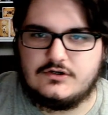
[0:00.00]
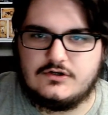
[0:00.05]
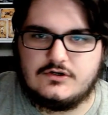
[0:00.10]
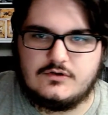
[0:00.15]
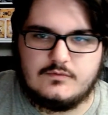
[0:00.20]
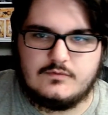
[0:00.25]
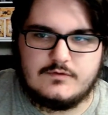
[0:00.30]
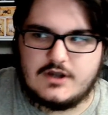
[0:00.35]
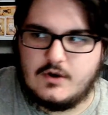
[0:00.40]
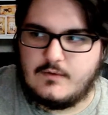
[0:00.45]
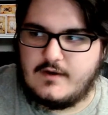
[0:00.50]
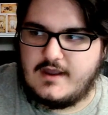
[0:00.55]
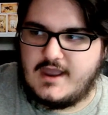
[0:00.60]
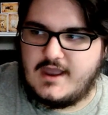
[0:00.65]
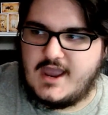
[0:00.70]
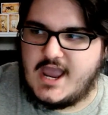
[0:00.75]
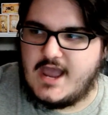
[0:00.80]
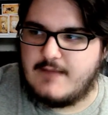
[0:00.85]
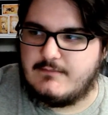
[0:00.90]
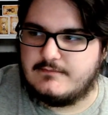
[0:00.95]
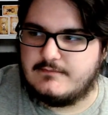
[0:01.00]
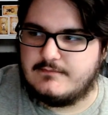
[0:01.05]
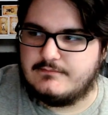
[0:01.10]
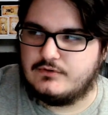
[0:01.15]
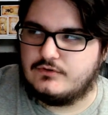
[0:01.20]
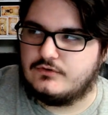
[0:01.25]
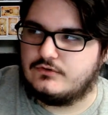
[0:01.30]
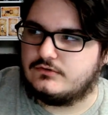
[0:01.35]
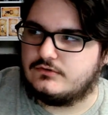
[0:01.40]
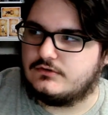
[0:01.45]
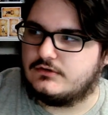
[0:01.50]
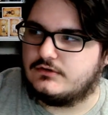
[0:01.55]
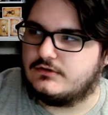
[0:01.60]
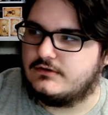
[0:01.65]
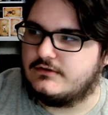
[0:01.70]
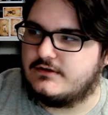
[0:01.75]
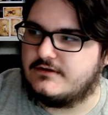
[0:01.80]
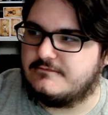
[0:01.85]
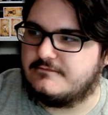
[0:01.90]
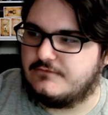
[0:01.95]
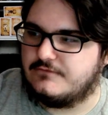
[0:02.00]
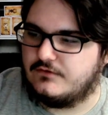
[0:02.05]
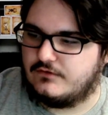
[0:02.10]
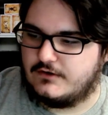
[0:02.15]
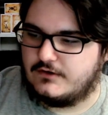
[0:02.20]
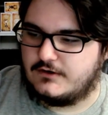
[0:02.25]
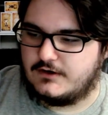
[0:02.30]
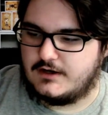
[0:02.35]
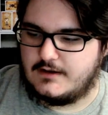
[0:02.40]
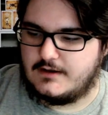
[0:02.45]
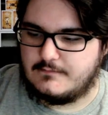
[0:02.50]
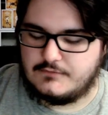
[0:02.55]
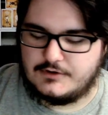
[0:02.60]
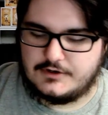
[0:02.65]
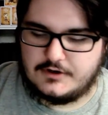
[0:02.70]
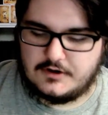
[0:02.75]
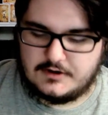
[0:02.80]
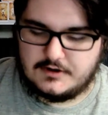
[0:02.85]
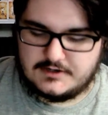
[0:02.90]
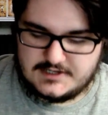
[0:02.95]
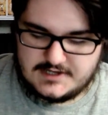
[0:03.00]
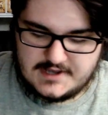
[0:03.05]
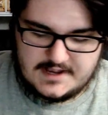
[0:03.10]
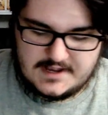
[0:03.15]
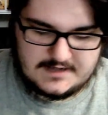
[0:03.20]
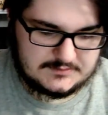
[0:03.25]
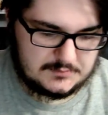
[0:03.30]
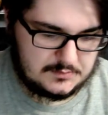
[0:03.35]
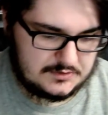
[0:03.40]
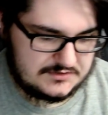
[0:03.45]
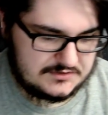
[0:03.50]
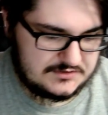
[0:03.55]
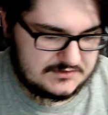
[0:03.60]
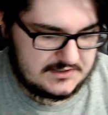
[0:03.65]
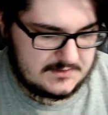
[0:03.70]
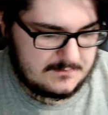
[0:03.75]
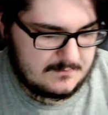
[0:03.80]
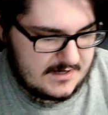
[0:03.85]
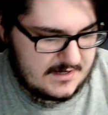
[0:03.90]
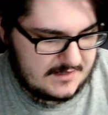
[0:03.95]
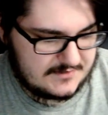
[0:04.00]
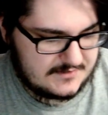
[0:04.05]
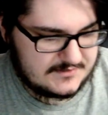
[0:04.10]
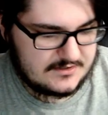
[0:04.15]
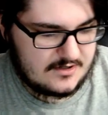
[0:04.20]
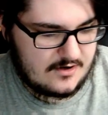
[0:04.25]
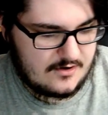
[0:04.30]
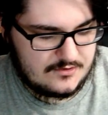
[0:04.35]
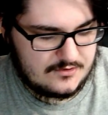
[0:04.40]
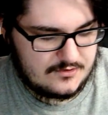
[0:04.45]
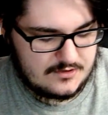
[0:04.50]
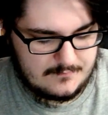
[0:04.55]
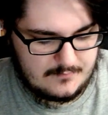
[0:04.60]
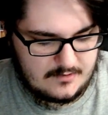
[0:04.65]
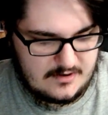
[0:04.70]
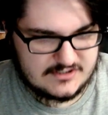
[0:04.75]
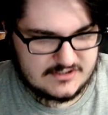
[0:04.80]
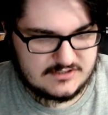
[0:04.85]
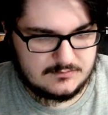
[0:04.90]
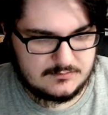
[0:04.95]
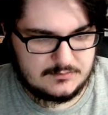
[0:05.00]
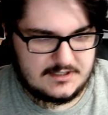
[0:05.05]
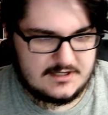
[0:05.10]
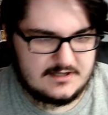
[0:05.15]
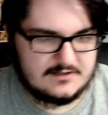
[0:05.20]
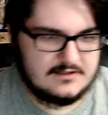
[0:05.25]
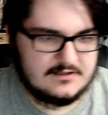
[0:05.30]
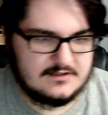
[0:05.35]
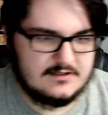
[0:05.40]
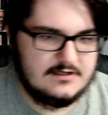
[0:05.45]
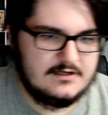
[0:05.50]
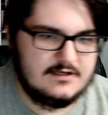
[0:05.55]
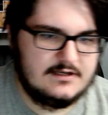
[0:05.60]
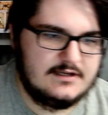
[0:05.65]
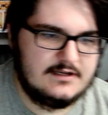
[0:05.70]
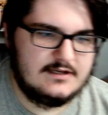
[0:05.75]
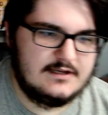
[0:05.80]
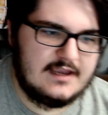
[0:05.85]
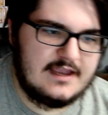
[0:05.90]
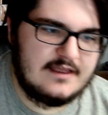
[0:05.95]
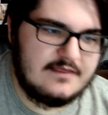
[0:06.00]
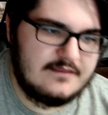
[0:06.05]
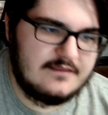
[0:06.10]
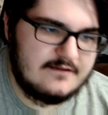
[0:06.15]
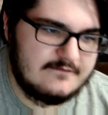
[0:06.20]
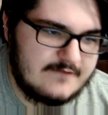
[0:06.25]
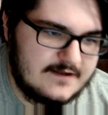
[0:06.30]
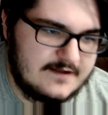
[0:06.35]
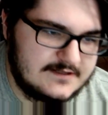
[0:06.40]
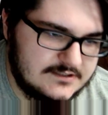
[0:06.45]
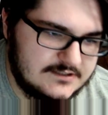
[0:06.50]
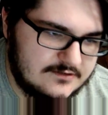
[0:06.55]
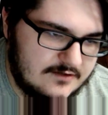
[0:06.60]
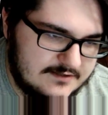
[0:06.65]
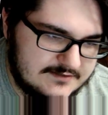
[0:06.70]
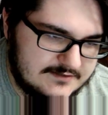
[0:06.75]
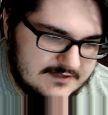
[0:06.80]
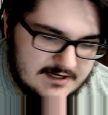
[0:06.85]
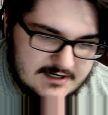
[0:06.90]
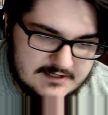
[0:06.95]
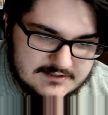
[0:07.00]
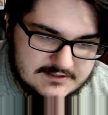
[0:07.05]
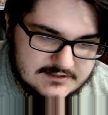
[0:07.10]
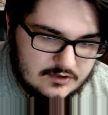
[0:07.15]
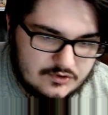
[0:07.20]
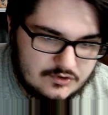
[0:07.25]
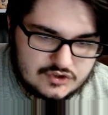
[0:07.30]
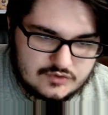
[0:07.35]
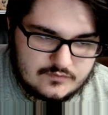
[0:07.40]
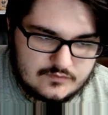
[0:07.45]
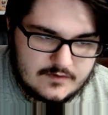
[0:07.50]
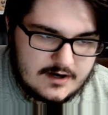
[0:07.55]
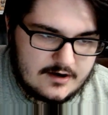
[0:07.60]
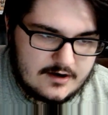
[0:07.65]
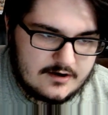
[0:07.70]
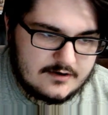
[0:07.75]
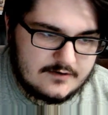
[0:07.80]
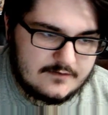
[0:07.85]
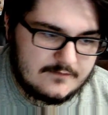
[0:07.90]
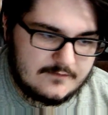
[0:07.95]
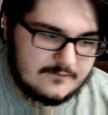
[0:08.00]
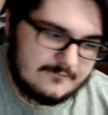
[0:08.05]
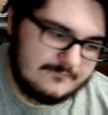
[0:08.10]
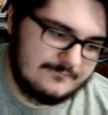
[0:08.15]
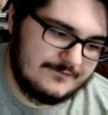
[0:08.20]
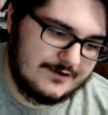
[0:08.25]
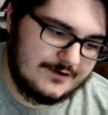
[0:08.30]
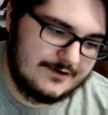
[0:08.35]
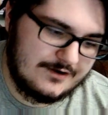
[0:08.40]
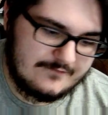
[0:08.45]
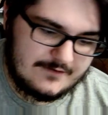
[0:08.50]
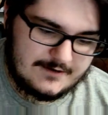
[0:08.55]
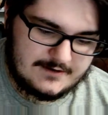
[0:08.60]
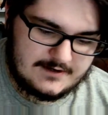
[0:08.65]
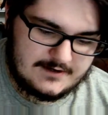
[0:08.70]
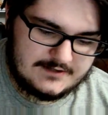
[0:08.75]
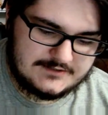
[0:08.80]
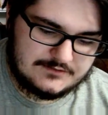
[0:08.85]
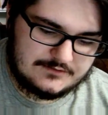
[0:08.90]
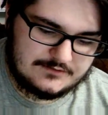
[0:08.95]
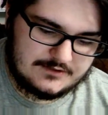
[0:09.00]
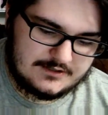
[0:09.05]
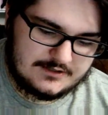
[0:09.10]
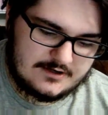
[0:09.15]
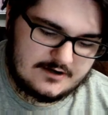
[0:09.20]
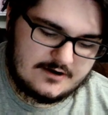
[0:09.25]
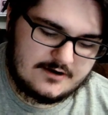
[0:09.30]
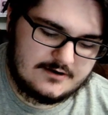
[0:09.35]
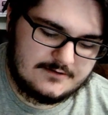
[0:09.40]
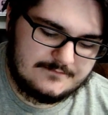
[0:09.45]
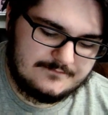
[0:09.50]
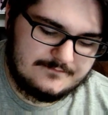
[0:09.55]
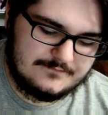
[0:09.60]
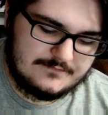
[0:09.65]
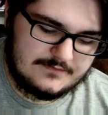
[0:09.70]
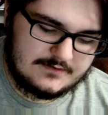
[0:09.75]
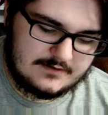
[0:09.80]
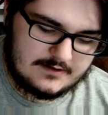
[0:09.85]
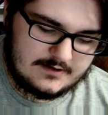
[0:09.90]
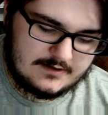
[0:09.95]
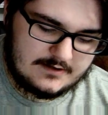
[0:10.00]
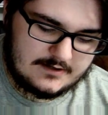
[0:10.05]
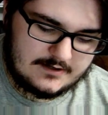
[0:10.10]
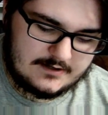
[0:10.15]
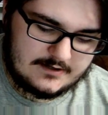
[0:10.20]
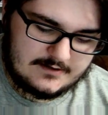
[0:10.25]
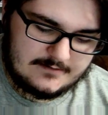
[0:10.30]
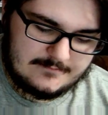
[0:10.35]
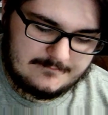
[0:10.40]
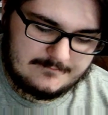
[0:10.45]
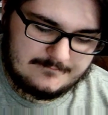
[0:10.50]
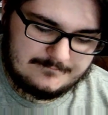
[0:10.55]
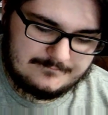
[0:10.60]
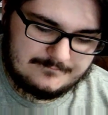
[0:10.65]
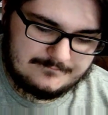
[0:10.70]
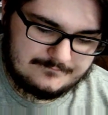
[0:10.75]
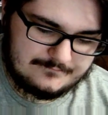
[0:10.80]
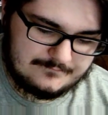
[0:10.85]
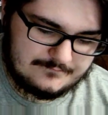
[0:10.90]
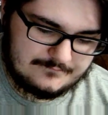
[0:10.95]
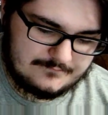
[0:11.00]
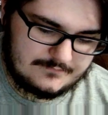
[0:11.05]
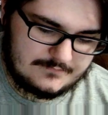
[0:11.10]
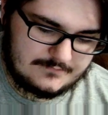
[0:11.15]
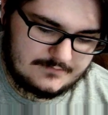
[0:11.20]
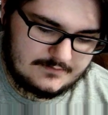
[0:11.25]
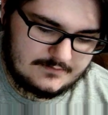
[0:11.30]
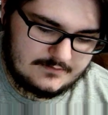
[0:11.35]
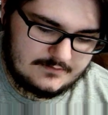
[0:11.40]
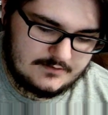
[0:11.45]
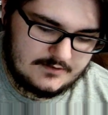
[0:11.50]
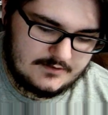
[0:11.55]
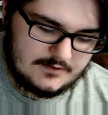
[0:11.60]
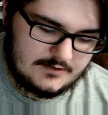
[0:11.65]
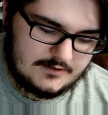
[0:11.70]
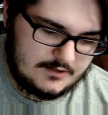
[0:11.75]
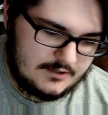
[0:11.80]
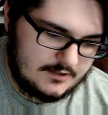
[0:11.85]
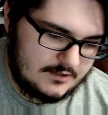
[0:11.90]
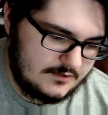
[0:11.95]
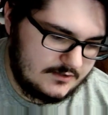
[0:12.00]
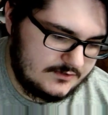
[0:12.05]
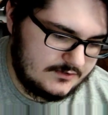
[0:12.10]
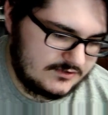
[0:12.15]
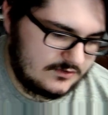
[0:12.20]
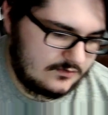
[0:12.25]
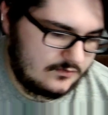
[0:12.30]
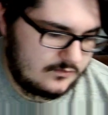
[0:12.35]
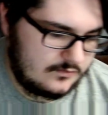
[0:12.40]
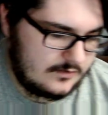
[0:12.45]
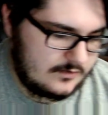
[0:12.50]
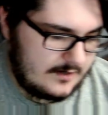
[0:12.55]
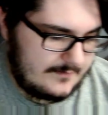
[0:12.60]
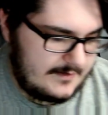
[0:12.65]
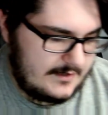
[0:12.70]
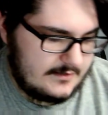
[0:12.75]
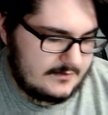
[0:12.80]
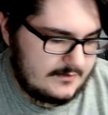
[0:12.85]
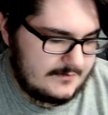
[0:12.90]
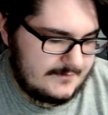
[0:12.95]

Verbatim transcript: we go ham and pull the Full Art Umbreon EX, which is the best card you could possibly get in the Fates Collide set. It is an ultra rare, very, very nice looking card. Um, so, I mean,